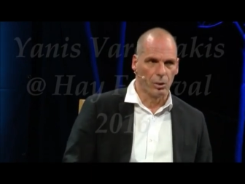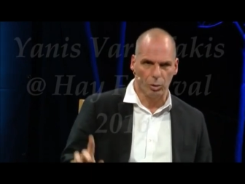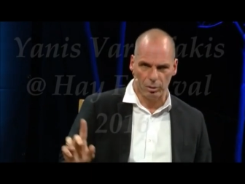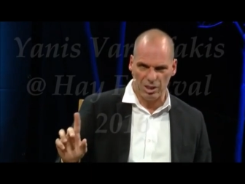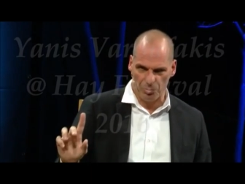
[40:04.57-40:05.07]

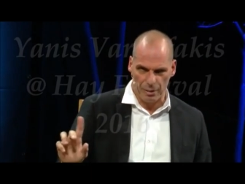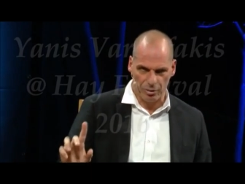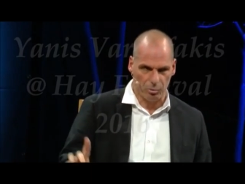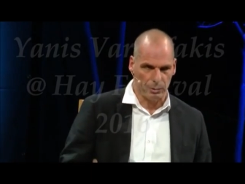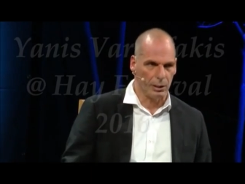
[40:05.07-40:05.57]
Not as
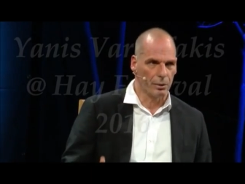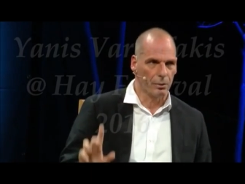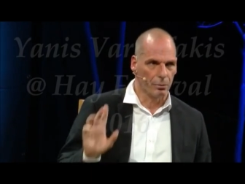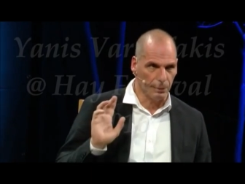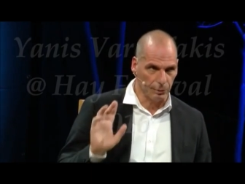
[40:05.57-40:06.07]
much as we did,
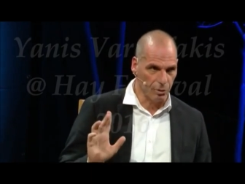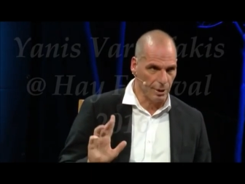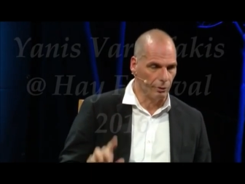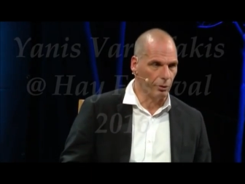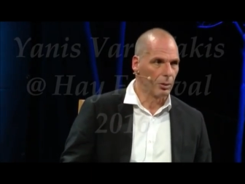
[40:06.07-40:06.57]
but we
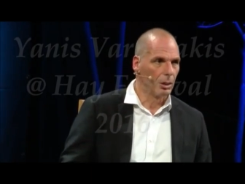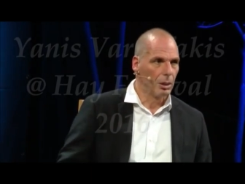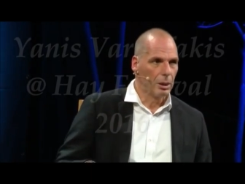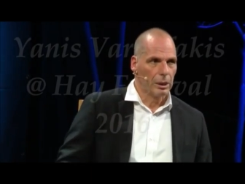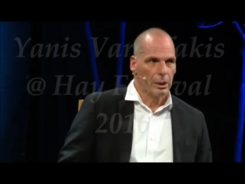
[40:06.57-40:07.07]
still do.
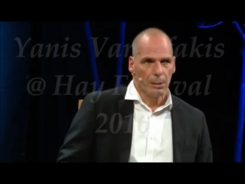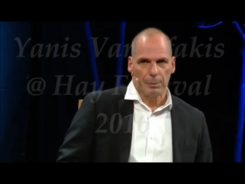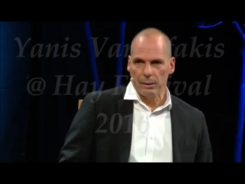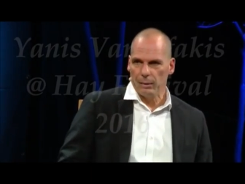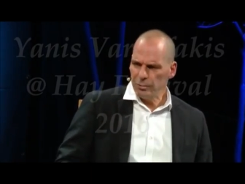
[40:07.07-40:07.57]

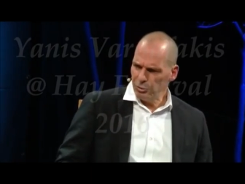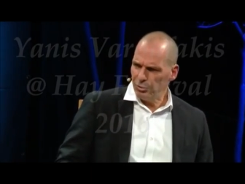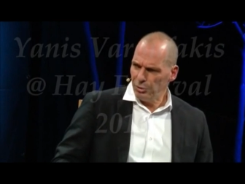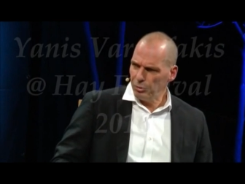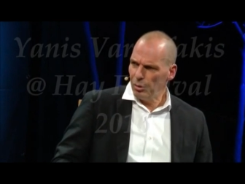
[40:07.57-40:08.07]
But
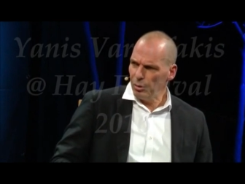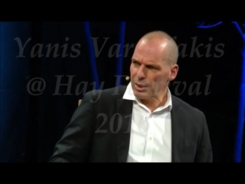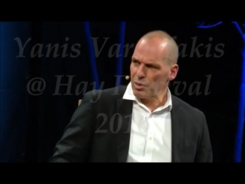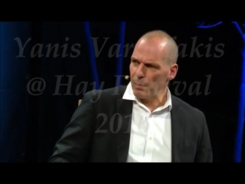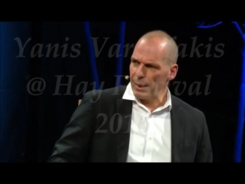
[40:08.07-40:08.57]
look
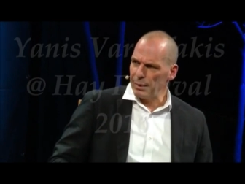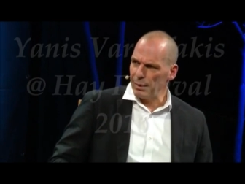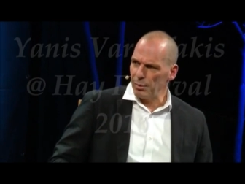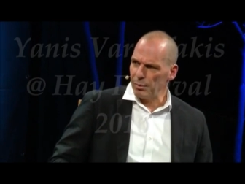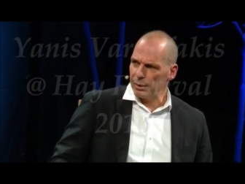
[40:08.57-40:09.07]
at Spain
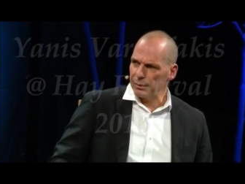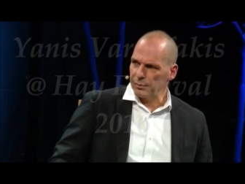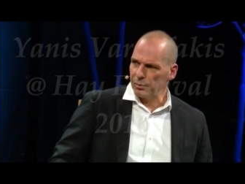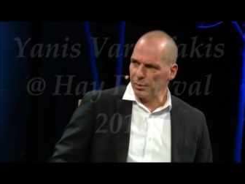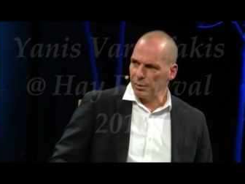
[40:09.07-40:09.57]
and look
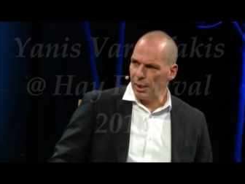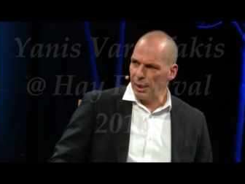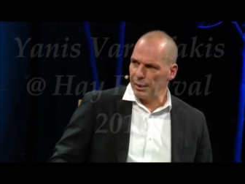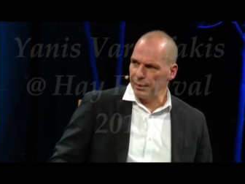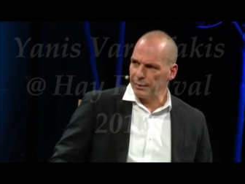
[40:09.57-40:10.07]
at uh,
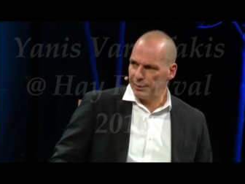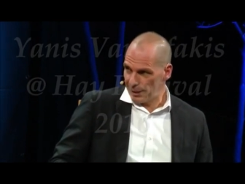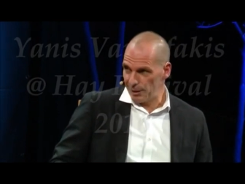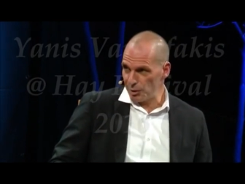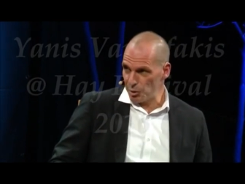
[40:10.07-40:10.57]
Ireland that
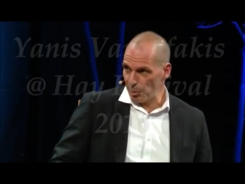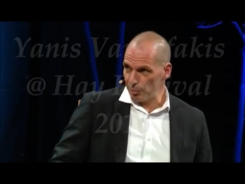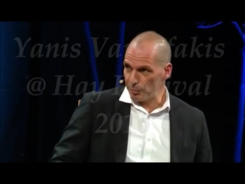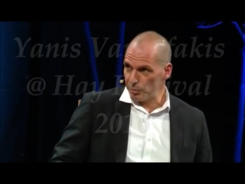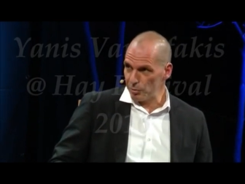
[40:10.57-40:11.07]
didn't have these
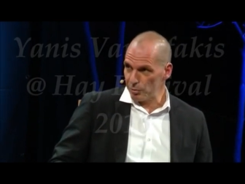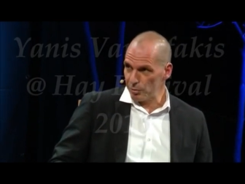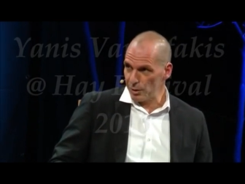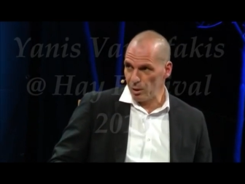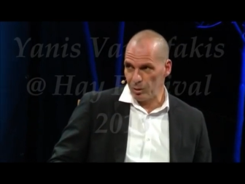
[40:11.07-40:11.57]
problems.
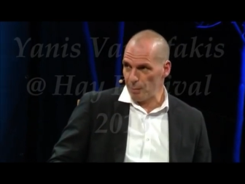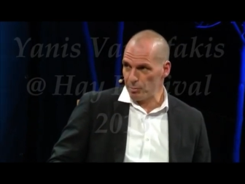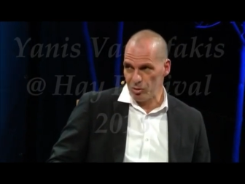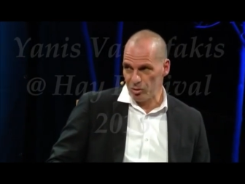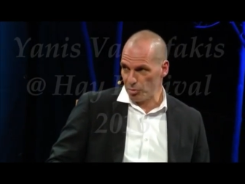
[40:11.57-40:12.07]
They
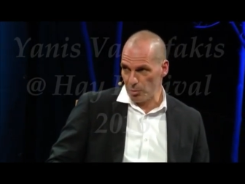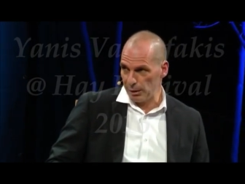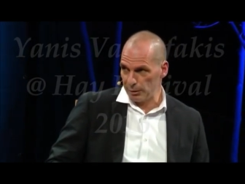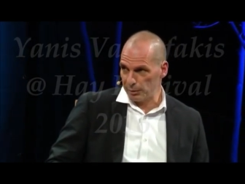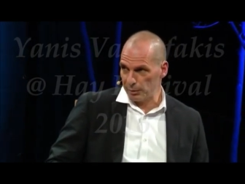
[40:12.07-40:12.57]
collapsed just as
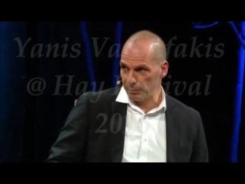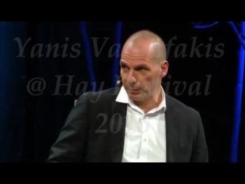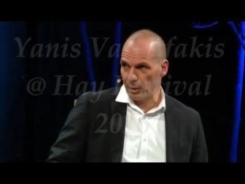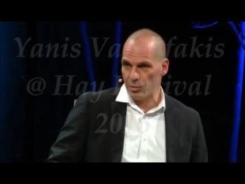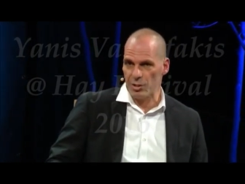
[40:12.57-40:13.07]
well
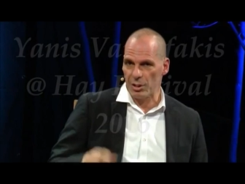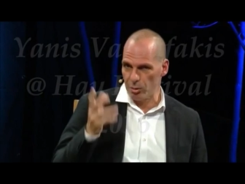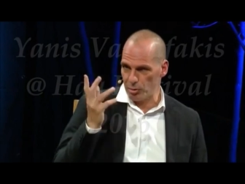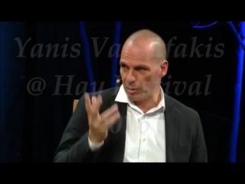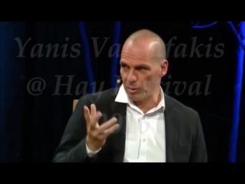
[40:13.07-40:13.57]
because the
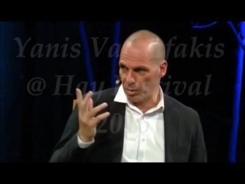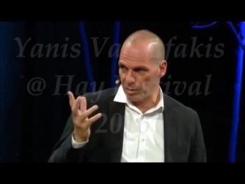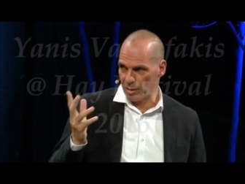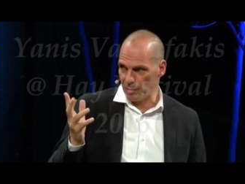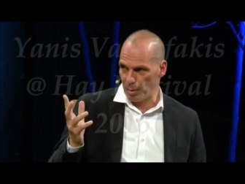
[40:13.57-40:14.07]
Eurozone is
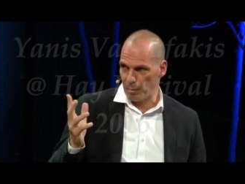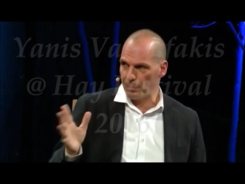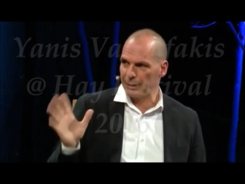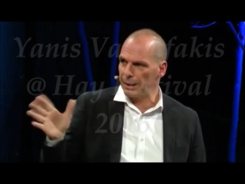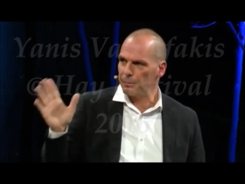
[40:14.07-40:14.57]
such a problem.
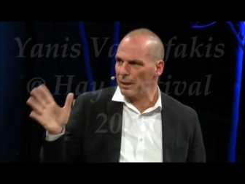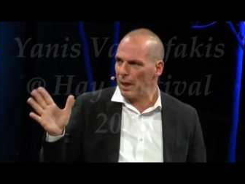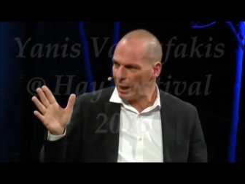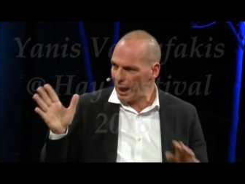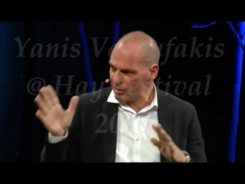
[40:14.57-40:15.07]
But let me
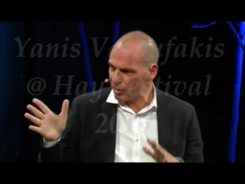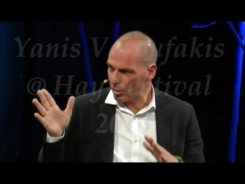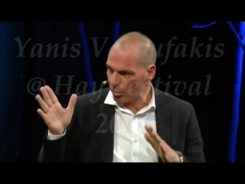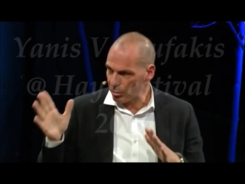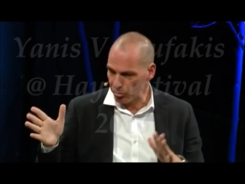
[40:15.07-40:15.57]
answer
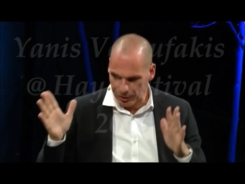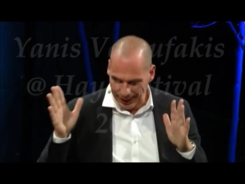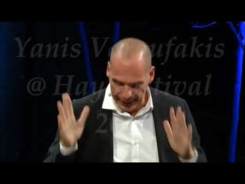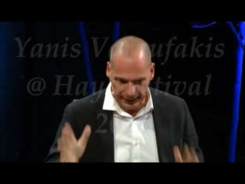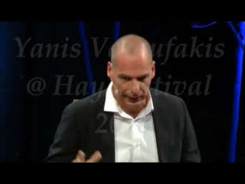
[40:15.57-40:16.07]
your question
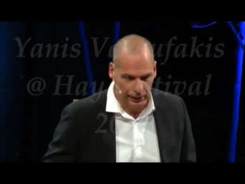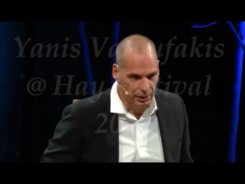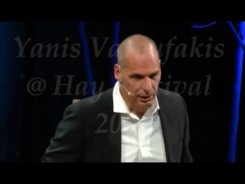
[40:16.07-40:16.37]
directly.